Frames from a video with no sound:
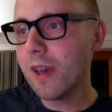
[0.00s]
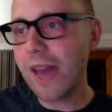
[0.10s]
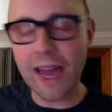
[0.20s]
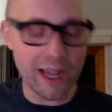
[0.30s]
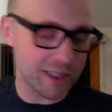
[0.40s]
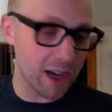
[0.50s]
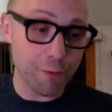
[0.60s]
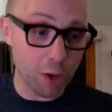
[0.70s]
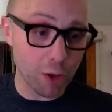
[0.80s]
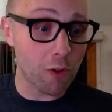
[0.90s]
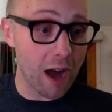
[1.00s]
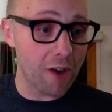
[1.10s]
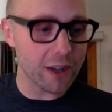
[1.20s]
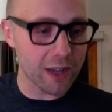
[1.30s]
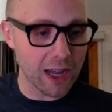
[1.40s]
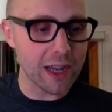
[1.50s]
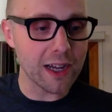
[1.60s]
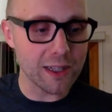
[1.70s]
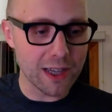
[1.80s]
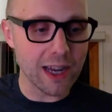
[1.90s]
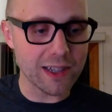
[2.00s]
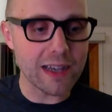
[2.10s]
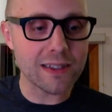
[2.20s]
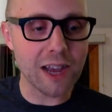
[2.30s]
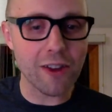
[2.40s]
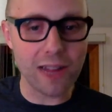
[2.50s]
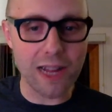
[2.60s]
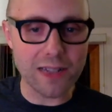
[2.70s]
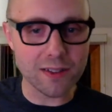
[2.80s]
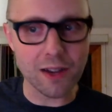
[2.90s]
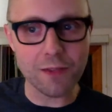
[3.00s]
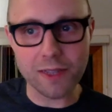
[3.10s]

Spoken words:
And Flow Router kind of takes care of that stuff.